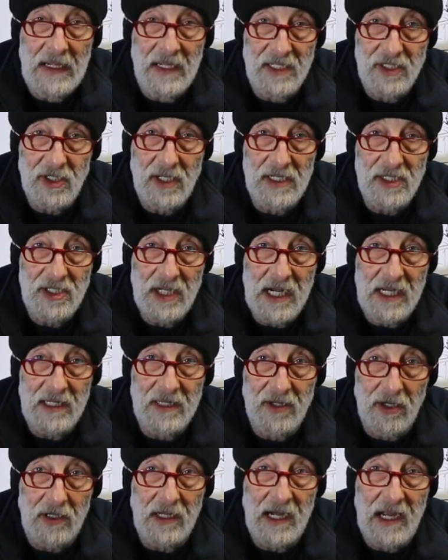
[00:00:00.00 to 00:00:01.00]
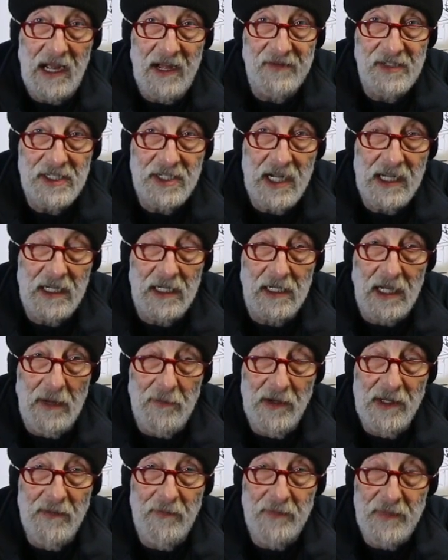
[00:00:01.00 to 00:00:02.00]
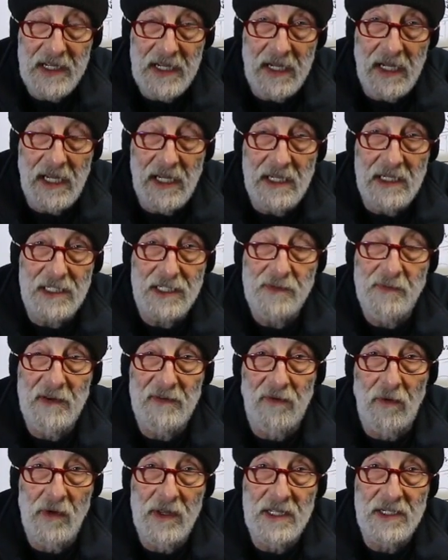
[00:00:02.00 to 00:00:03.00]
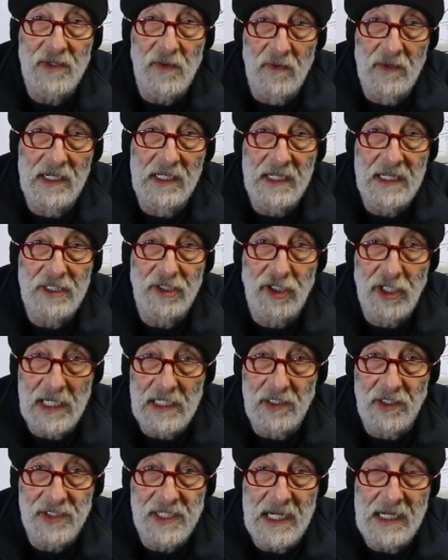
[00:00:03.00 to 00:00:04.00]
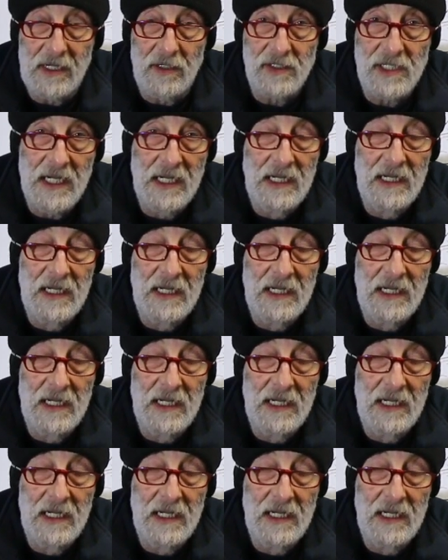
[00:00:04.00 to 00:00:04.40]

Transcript: They're going to have to take a couple of big hits before this really gels out.